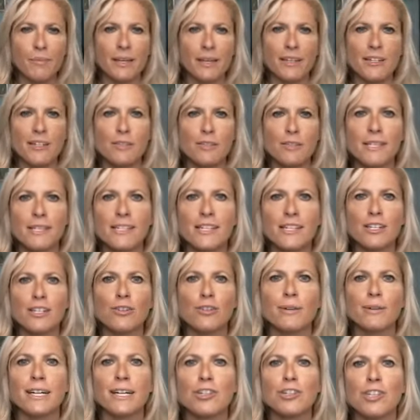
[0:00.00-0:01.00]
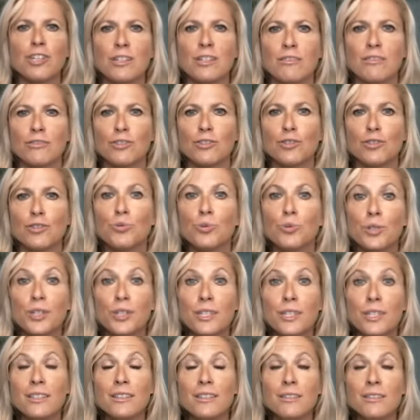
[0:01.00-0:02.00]
expressing direction
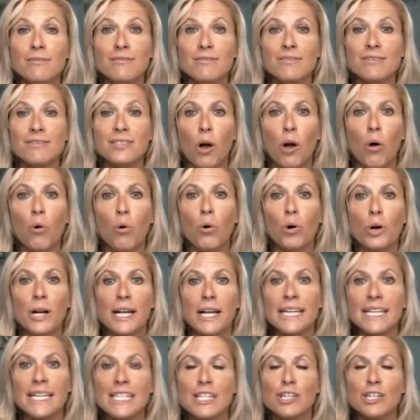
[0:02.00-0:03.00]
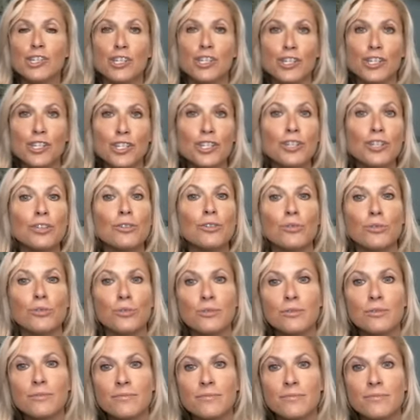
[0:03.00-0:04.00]
toward or in addition to.